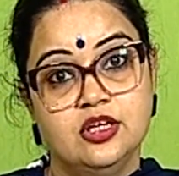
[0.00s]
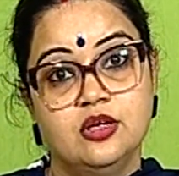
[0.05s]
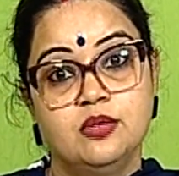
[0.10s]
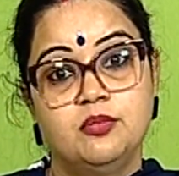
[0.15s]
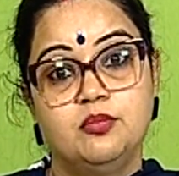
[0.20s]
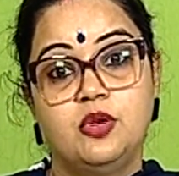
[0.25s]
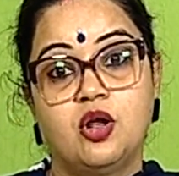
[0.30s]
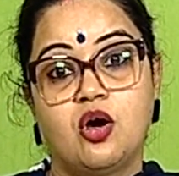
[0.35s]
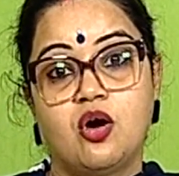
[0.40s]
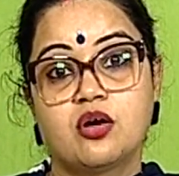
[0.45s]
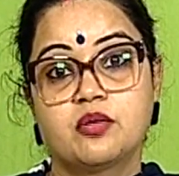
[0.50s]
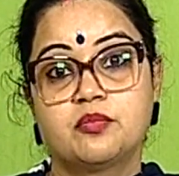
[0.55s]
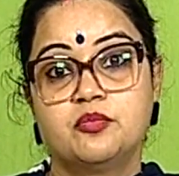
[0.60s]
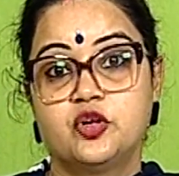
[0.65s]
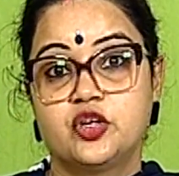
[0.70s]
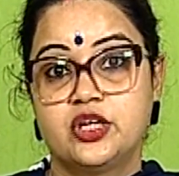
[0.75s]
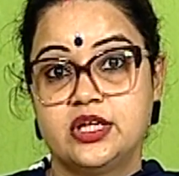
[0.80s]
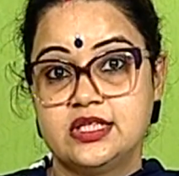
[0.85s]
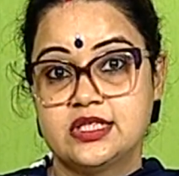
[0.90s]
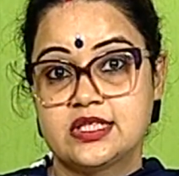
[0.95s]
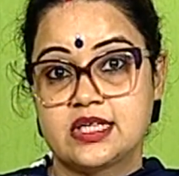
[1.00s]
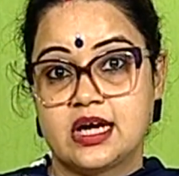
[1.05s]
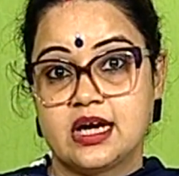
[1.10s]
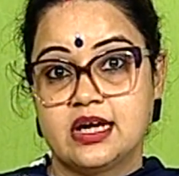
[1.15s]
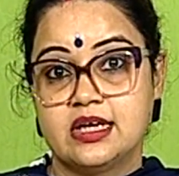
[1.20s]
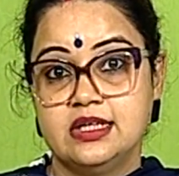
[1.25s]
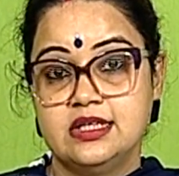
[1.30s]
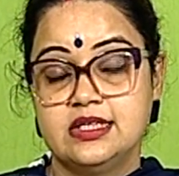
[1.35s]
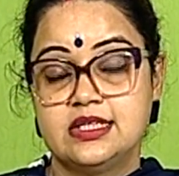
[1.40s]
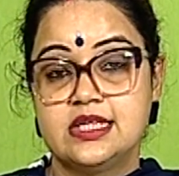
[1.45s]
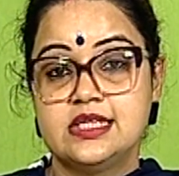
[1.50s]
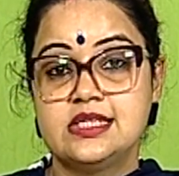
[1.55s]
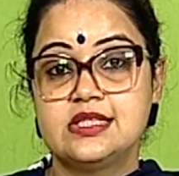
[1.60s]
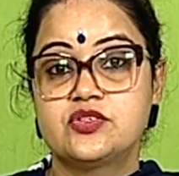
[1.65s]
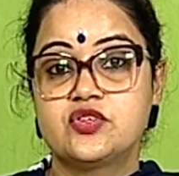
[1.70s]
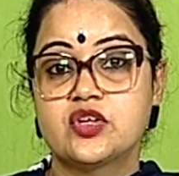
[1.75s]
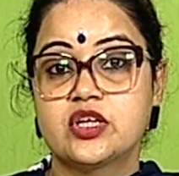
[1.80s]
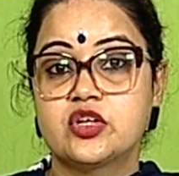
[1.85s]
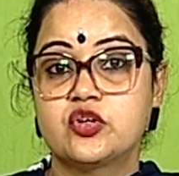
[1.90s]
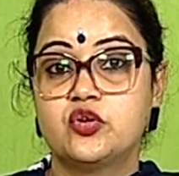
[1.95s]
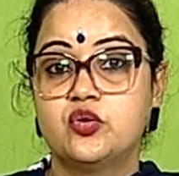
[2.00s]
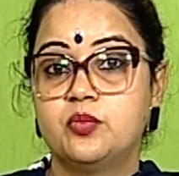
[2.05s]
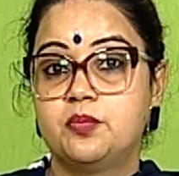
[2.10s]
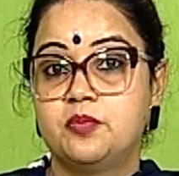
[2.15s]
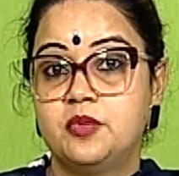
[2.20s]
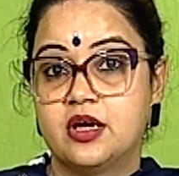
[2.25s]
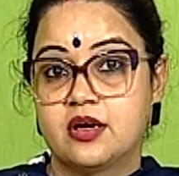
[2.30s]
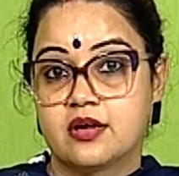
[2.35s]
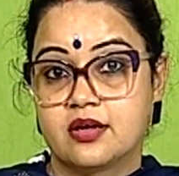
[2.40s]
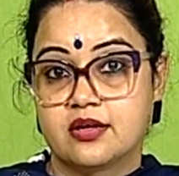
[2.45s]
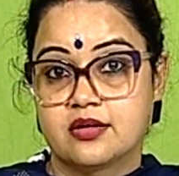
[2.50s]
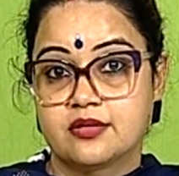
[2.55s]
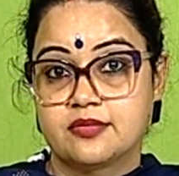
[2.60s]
Block Murinda, District Rupnagar.